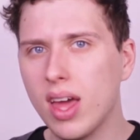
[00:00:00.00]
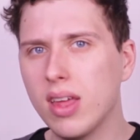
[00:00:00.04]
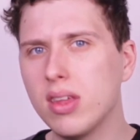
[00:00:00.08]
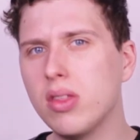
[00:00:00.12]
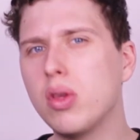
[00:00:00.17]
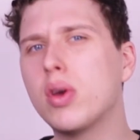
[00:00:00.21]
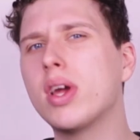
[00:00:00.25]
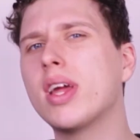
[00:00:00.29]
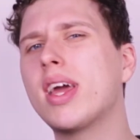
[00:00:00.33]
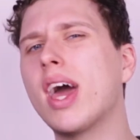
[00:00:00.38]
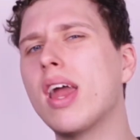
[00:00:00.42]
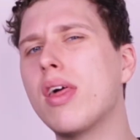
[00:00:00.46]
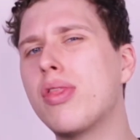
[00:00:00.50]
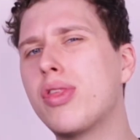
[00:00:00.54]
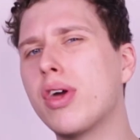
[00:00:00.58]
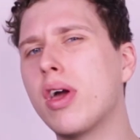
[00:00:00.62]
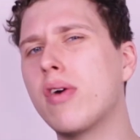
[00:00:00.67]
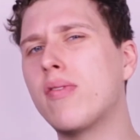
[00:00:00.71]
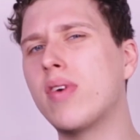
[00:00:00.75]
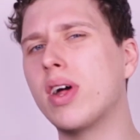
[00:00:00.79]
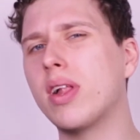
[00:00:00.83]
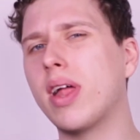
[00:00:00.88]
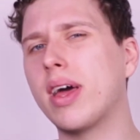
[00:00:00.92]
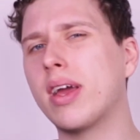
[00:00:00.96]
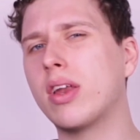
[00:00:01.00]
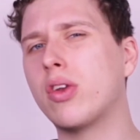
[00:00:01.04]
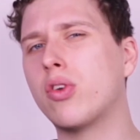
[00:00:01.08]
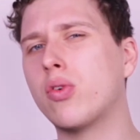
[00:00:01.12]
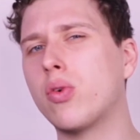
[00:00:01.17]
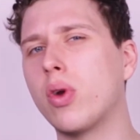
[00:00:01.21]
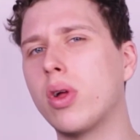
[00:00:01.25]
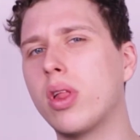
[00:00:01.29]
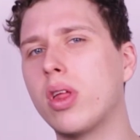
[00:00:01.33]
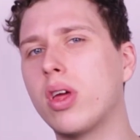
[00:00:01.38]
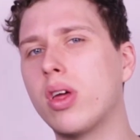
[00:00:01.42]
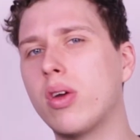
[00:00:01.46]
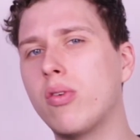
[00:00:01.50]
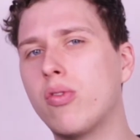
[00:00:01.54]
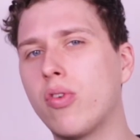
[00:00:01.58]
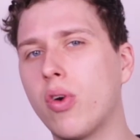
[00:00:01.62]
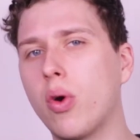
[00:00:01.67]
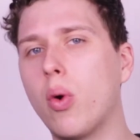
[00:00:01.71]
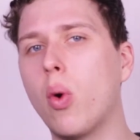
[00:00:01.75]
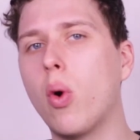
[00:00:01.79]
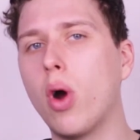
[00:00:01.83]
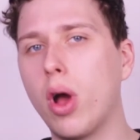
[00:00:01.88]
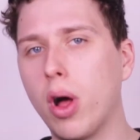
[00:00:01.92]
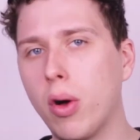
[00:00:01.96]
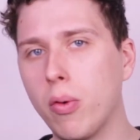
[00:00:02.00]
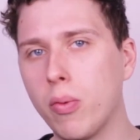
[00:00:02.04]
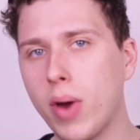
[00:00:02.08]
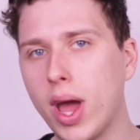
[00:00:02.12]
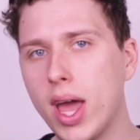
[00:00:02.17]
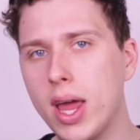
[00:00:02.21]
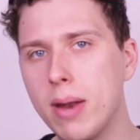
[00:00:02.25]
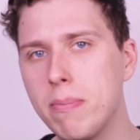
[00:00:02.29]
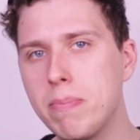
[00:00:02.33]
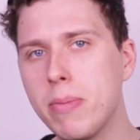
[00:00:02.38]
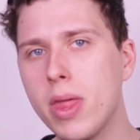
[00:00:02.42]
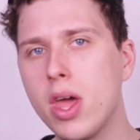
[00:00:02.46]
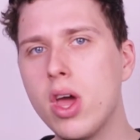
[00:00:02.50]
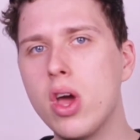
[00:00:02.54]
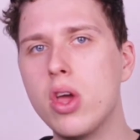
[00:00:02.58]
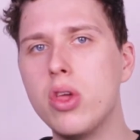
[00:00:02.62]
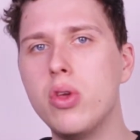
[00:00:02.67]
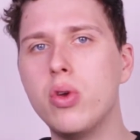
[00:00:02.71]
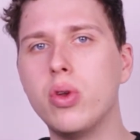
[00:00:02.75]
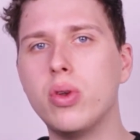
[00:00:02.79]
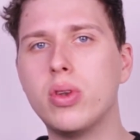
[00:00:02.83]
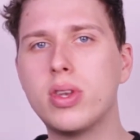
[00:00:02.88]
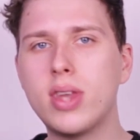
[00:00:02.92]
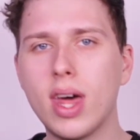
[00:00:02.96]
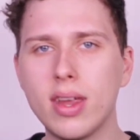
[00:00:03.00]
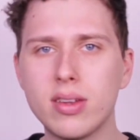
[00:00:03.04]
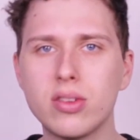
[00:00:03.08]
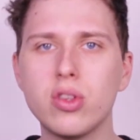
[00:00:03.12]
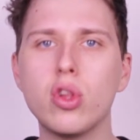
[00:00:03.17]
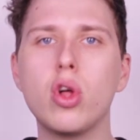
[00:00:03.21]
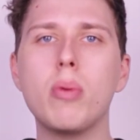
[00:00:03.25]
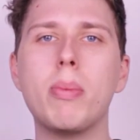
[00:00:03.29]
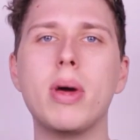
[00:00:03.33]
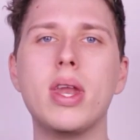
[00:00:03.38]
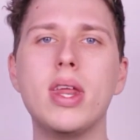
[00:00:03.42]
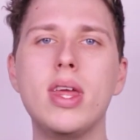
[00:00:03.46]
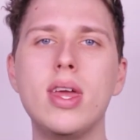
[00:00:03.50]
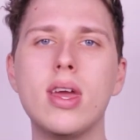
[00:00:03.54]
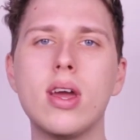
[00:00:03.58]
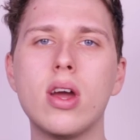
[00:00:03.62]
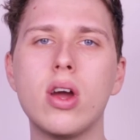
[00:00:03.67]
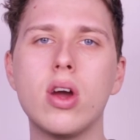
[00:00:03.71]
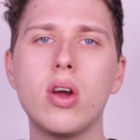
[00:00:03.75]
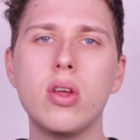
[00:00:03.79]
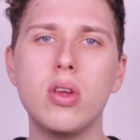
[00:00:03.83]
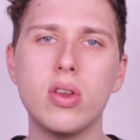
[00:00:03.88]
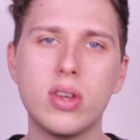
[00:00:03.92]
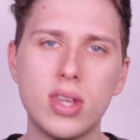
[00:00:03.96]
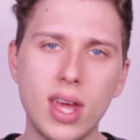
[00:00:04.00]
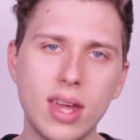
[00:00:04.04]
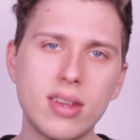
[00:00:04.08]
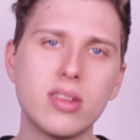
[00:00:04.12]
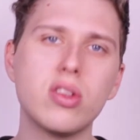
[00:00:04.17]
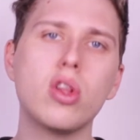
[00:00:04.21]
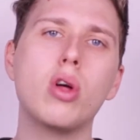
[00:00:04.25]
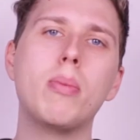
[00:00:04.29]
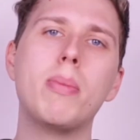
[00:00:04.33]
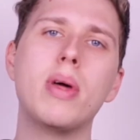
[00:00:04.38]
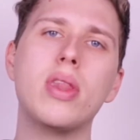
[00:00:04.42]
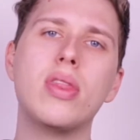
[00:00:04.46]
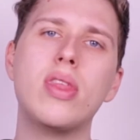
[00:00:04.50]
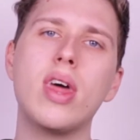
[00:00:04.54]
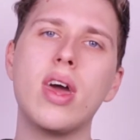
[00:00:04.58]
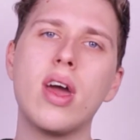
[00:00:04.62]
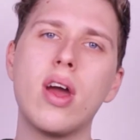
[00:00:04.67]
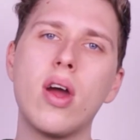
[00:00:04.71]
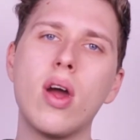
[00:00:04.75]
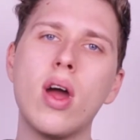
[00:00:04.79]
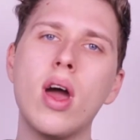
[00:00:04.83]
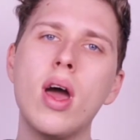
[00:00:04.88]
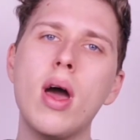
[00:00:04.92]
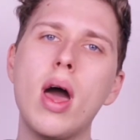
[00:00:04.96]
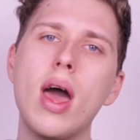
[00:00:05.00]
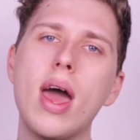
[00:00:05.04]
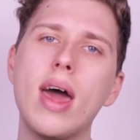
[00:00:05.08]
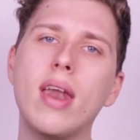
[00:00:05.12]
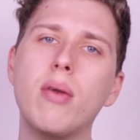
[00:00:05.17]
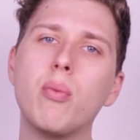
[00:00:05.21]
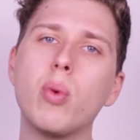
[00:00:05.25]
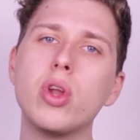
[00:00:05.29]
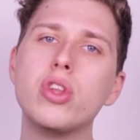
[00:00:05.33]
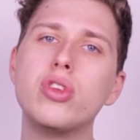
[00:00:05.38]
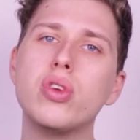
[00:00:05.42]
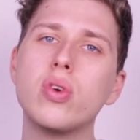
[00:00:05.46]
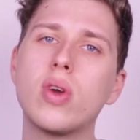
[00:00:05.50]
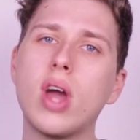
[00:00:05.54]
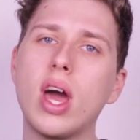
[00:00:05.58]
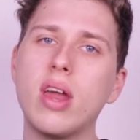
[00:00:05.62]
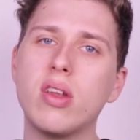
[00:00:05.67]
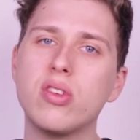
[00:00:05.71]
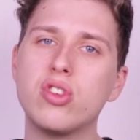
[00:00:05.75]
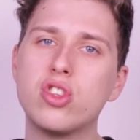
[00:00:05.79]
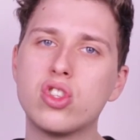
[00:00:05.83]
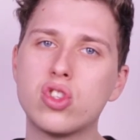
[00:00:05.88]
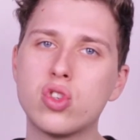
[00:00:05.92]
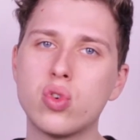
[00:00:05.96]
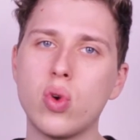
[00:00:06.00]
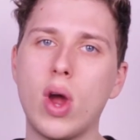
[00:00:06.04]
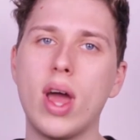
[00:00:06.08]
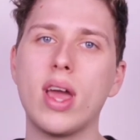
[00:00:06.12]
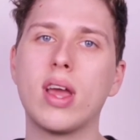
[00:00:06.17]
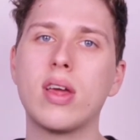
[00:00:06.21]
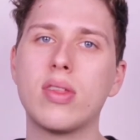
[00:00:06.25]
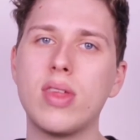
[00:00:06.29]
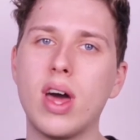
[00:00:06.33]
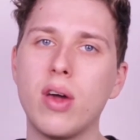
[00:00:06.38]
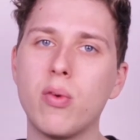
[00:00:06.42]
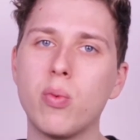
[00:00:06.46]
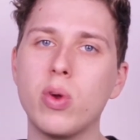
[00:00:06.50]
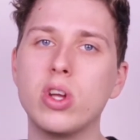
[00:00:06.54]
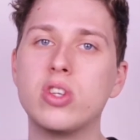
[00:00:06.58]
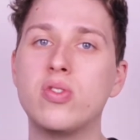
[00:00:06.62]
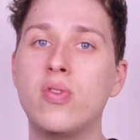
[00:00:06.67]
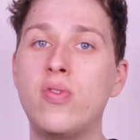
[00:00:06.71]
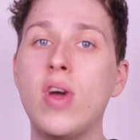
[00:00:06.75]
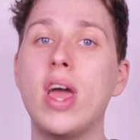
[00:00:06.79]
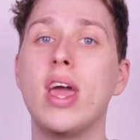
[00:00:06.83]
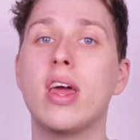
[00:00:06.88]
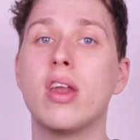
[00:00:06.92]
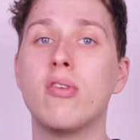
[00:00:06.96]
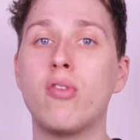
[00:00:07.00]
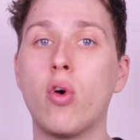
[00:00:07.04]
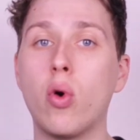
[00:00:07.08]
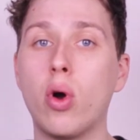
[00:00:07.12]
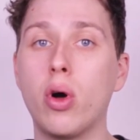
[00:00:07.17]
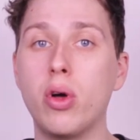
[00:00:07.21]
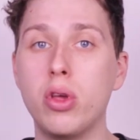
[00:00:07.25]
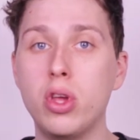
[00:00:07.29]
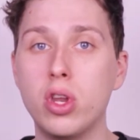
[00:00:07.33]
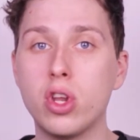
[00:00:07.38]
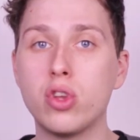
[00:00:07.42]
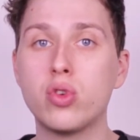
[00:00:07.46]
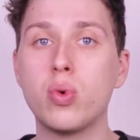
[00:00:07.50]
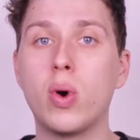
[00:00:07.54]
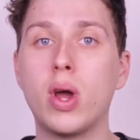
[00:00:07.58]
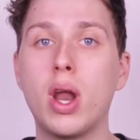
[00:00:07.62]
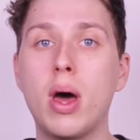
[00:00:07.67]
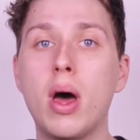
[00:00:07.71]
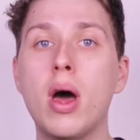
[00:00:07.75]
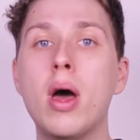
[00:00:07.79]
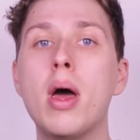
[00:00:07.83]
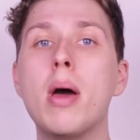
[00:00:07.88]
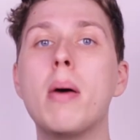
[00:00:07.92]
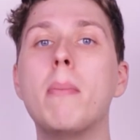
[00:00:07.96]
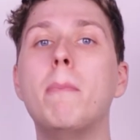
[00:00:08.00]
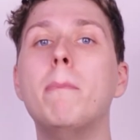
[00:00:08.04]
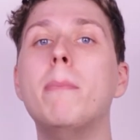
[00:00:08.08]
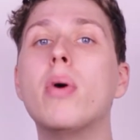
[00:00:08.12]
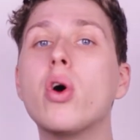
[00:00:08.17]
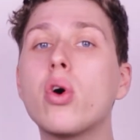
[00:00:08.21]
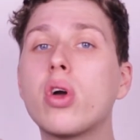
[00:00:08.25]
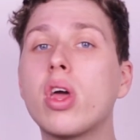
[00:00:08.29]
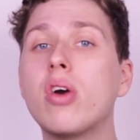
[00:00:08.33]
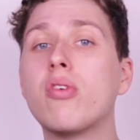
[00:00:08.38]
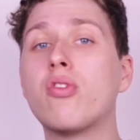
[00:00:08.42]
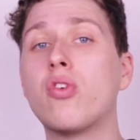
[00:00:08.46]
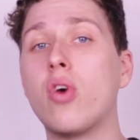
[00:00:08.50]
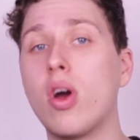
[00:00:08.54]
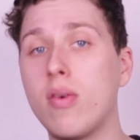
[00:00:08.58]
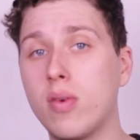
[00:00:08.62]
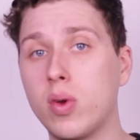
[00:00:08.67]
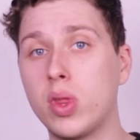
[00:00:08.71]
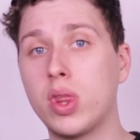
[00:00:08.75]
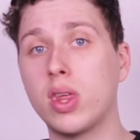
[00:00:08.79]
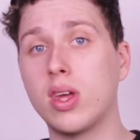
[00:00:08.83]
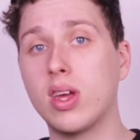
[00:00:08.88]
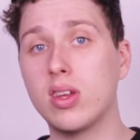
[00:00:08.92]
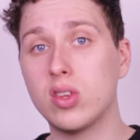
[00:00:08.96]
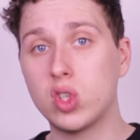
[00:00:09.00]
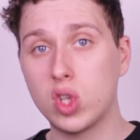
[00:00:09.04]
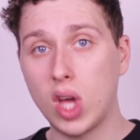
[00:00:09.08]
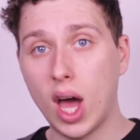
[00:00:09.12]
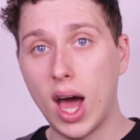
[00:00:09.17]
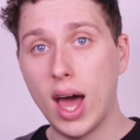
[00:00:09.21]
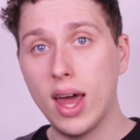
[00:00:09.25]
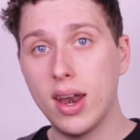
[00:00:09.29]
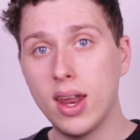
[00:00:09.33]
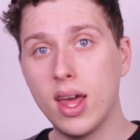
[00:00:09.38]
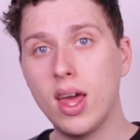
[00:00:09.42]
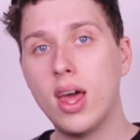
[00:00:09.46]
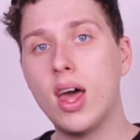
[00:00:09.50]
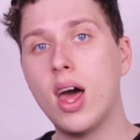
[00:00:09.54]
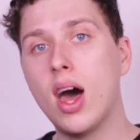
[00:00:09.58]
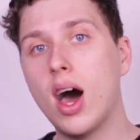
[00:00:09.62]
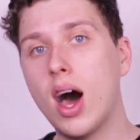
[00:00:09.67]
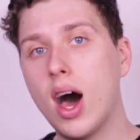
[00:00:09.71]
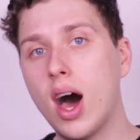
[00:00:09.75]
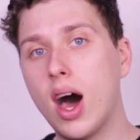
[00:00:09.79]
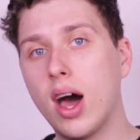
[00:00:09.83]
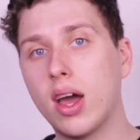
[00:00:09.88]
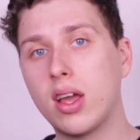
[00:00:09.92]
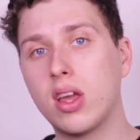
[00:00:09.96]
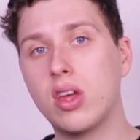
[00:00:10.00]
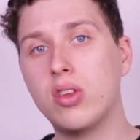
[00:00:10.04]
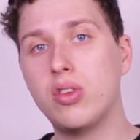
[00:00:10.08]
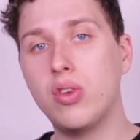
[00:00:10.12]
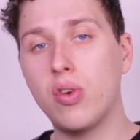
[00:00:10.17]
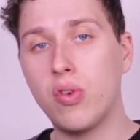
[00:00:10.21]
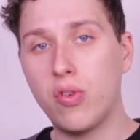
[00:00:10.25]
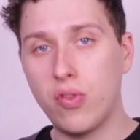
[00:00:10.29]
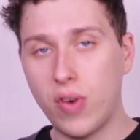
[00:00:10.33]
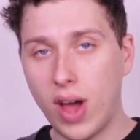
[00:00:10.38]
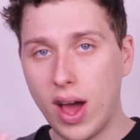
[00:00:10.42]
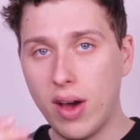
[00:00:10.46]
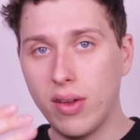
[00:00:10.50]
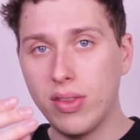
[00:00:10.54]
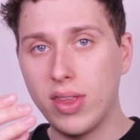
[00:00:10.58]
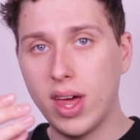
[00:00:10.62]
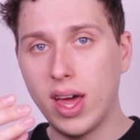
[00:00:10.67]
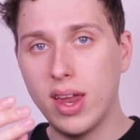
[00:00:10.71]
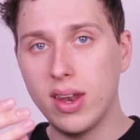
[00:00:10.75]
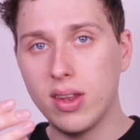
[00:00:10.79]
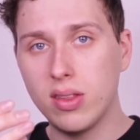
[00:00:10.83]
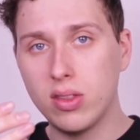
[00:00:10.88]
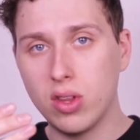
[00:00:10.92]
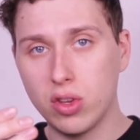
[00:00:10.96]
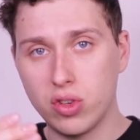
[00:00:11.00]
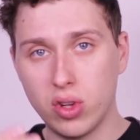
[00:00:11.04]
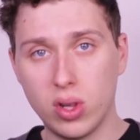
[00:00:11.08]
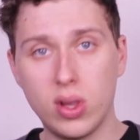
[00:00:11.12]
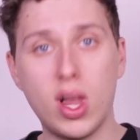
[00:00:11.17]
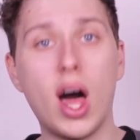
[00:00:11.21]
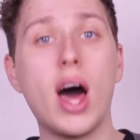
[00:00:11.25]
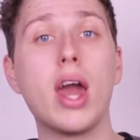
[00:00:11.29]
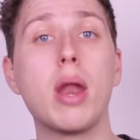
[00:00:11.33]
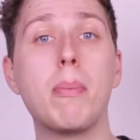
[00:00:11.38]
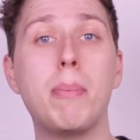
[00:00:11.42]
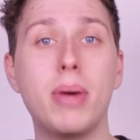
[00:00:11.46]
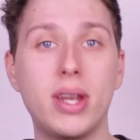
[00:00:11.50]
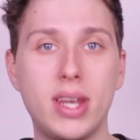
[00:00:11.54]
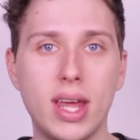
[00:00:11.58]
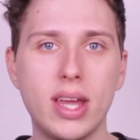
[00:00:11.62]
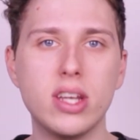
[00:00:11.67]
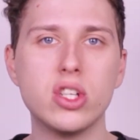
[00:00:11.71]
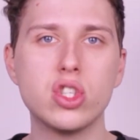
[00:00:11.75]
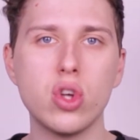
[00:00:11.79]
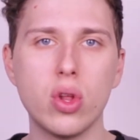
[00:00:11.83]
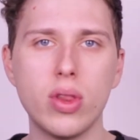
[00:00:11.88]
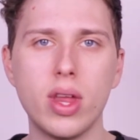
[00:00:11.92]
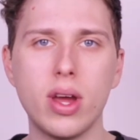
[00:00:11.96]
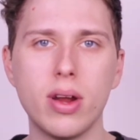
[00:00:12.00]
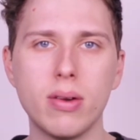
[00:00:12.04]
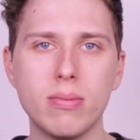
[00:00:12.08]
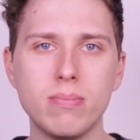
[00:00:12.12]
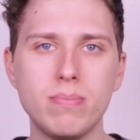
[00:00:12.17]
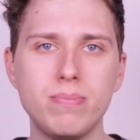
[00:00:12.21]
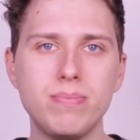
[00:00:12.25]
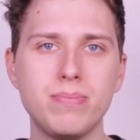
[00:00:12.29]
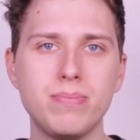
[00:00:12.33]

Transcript: You can kind of think of it like drilling for oil, right? You test a little bit here, you test a little bit there, and once you kind of strike that rich vein of oil, you just want to milk it for everything it's got, because you found that there's a lot of potential there.